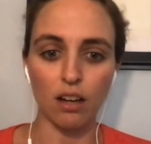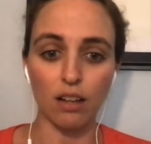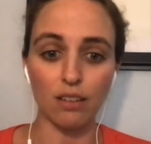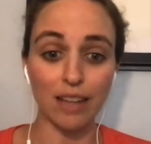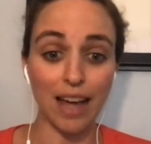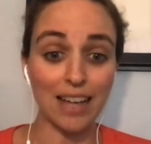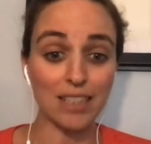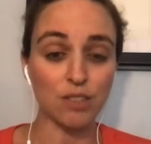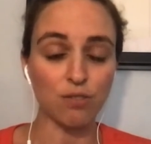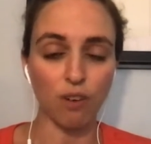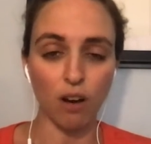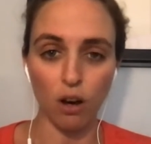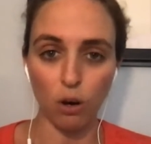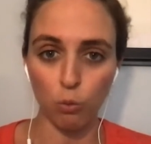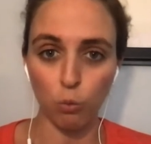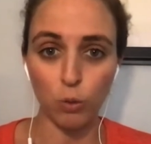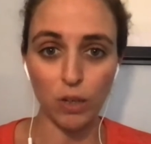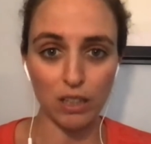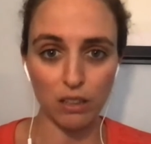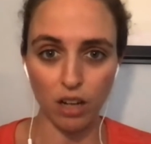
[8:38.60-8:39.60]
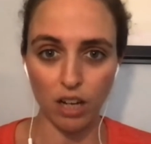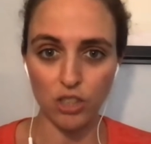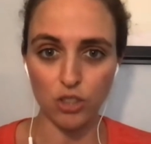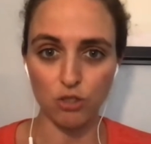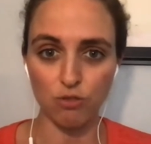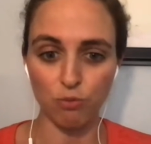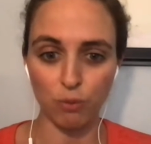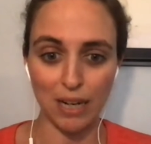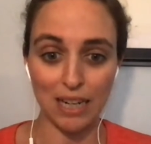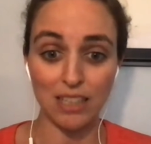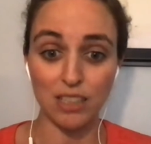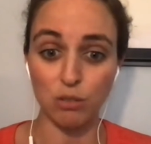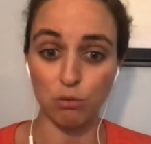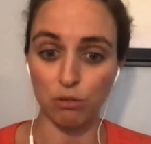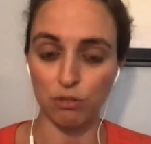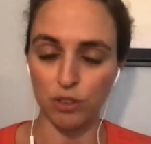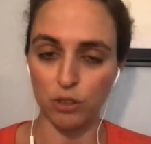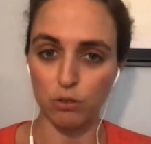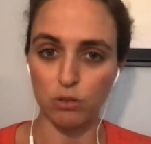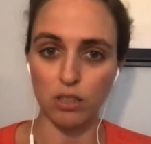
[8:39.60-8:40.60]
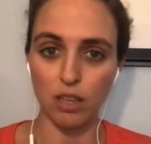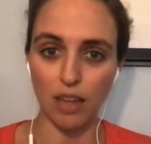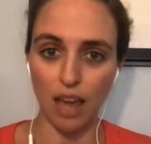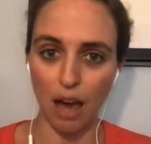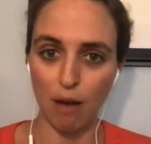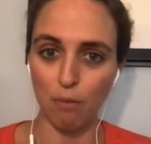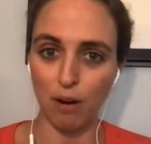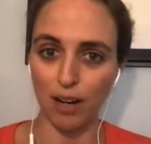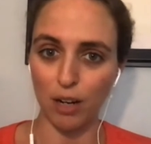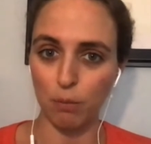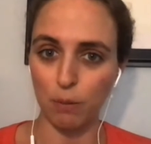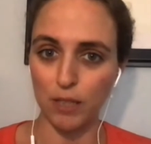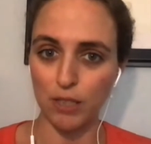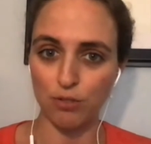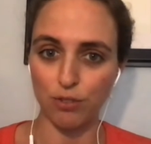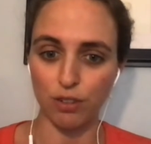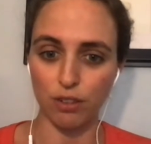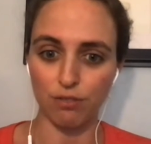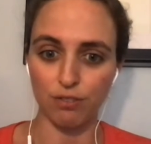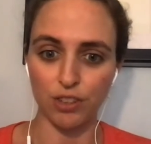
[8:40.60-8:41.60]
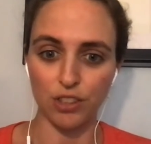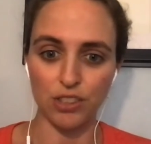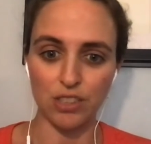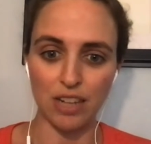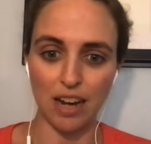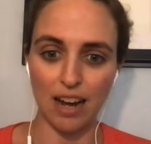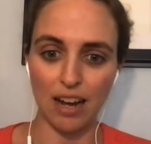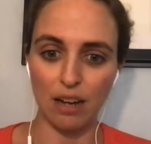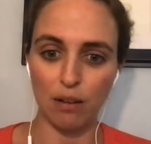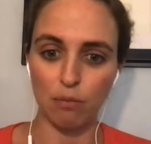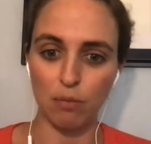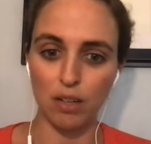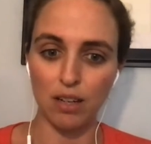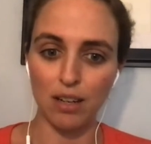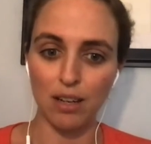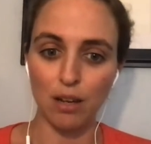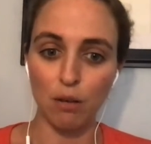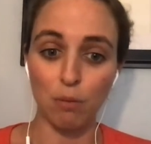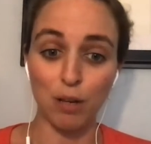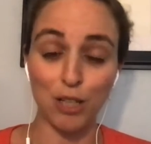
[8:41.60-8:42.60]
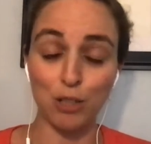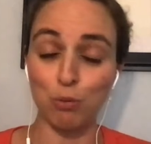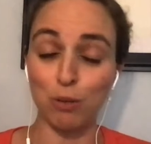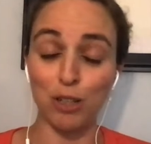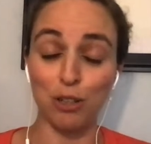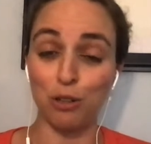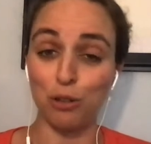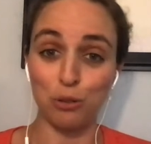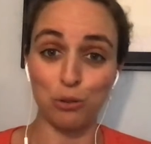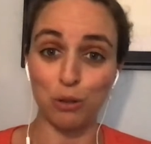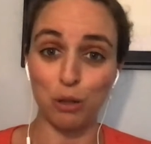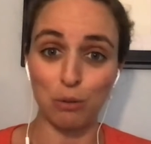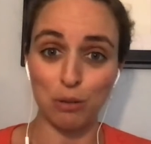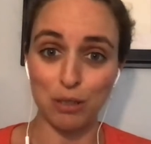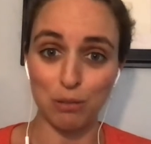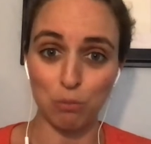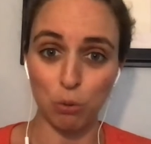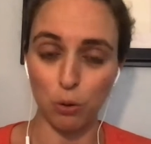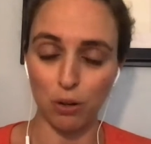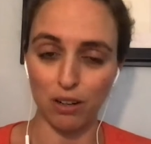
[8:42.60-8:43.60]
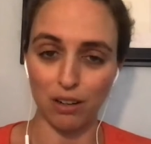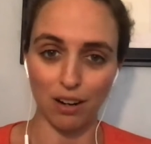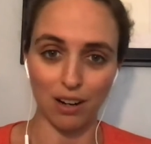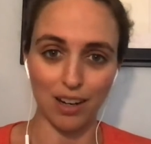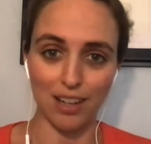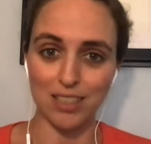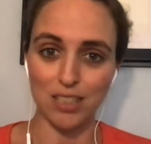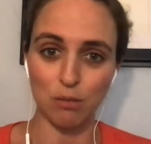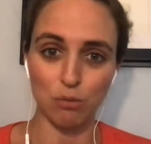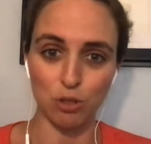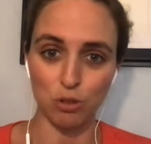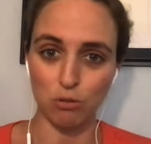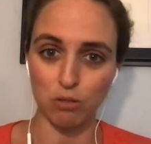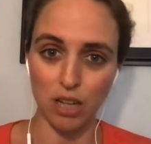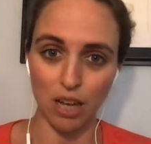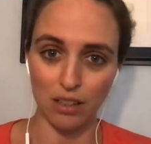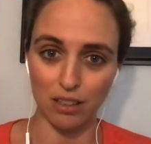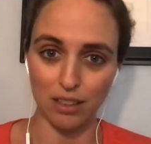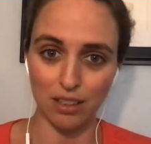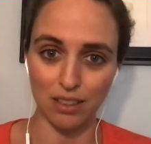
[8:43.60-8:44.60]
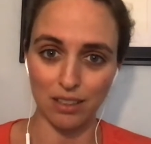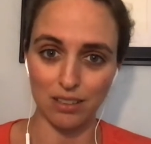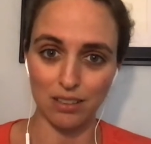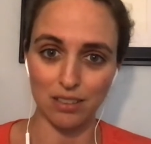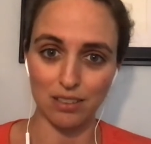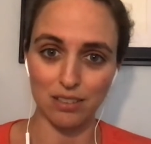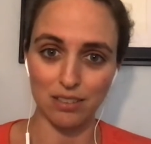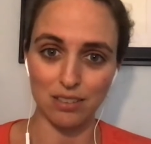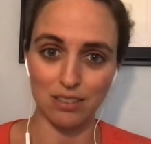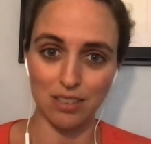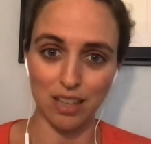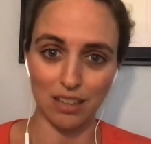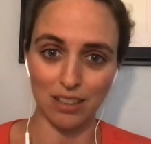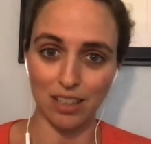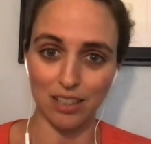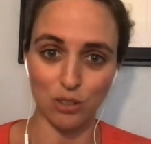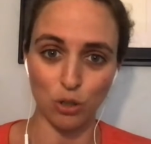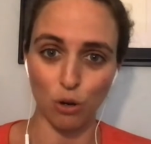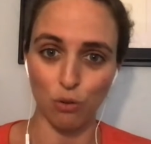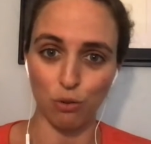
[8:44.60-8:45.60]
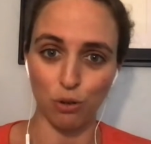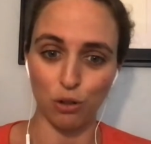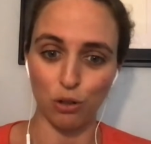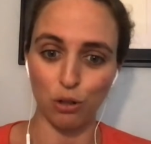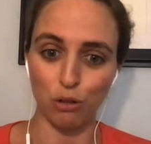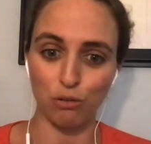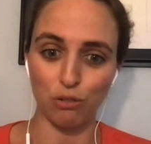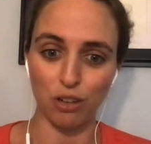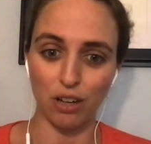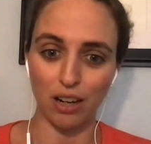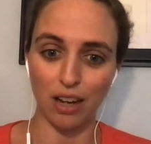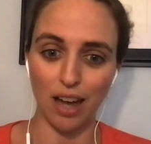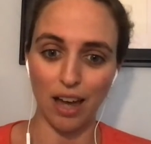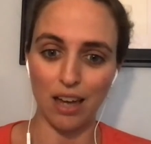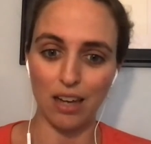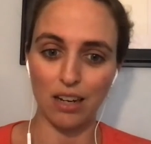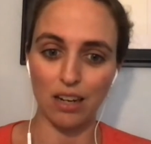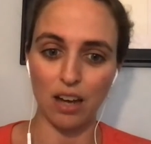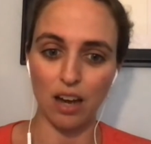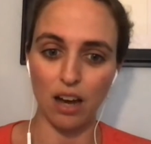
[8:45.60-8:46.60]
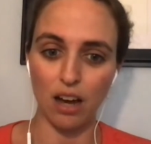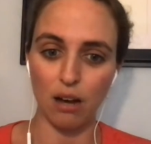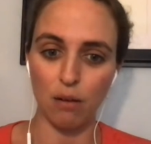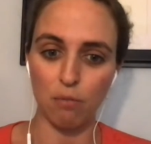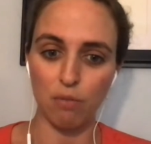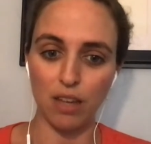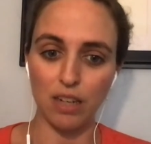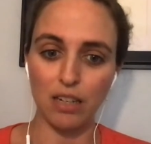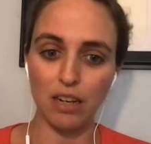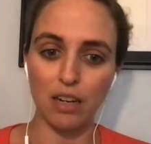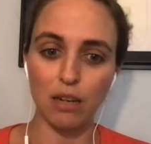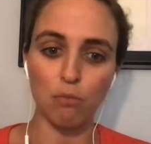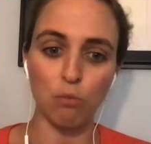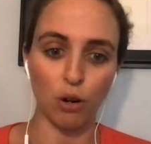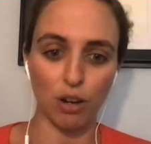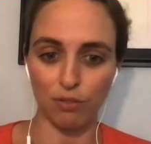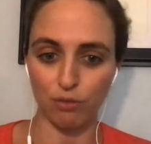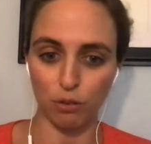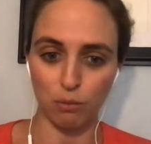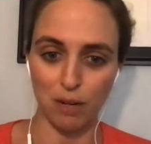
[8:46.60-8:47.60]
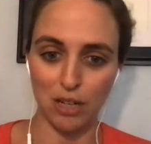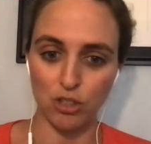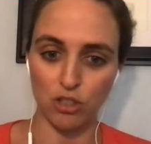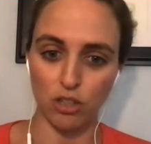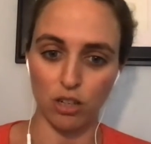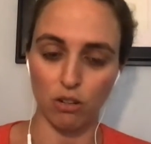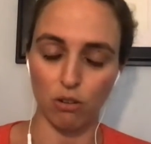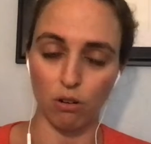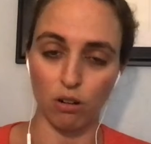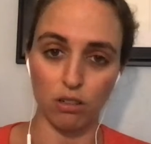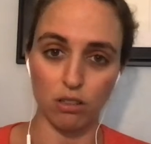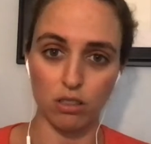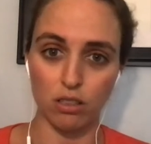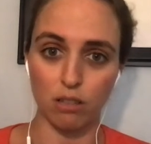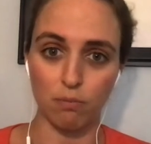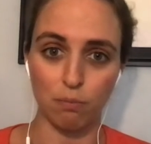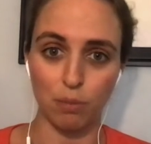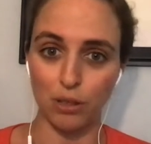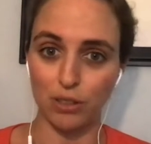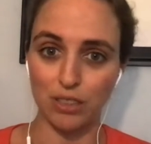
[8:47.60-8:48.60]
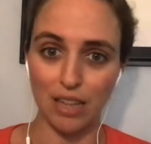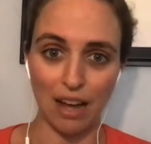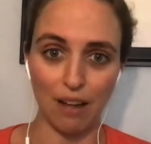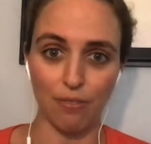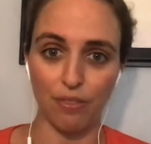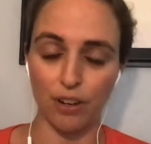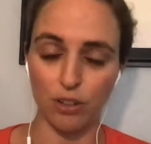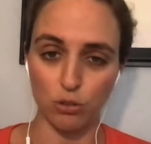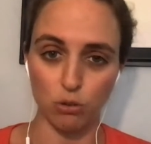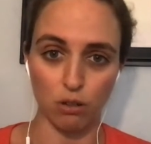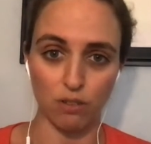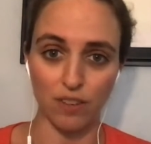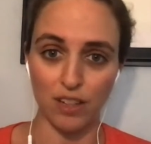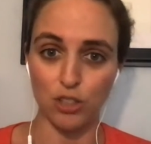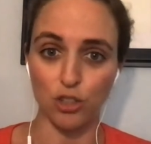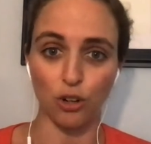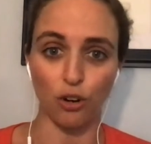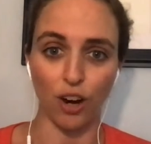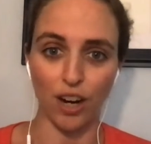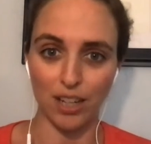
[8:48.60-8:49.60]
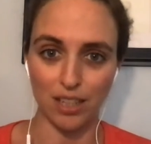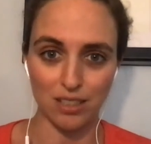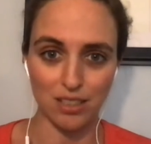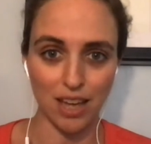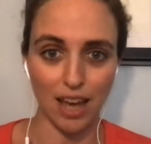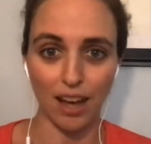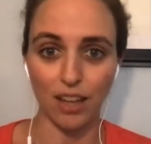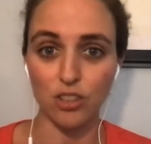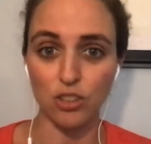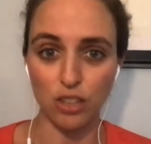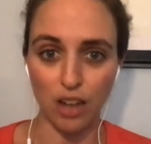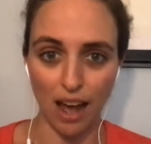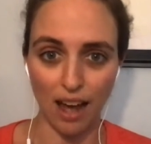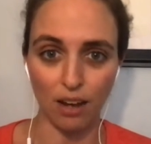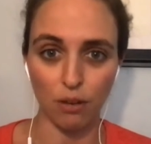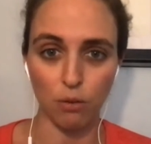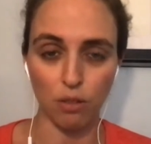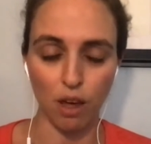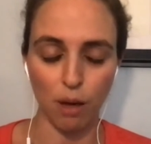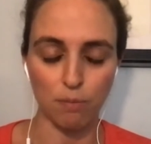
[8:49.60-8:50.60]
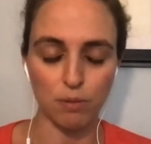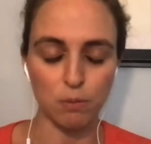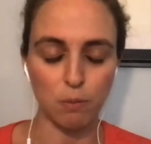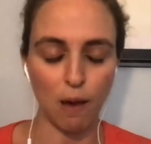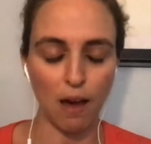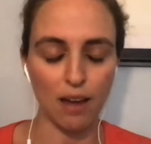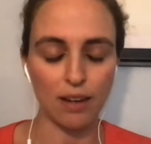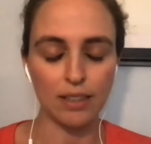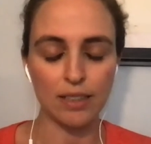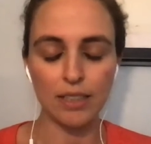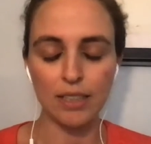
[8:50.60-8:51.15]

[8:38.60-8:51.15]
Last fall, we launched ratings and reviews in the app marketplace for the first time because we knew it was important. Our customers were telling us over and over again. They needed more information in order to build out their sort of integrated tech stack with HubSpot.